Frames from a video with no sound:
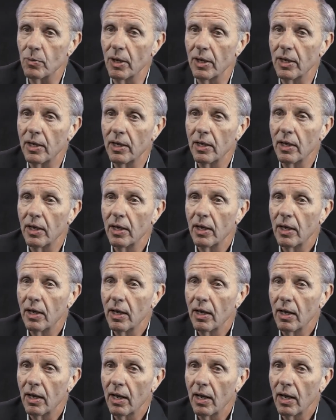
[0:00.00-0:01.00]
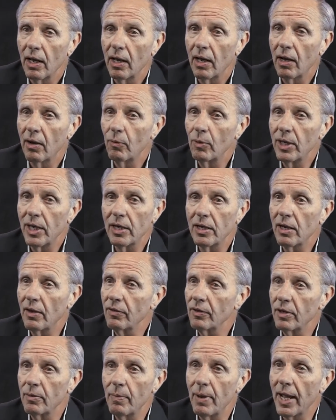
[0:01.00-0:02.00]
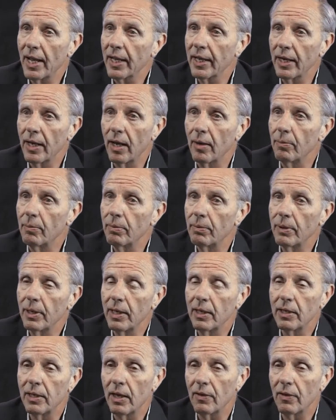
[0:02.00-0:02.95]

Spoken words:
but we had nothing to back it up and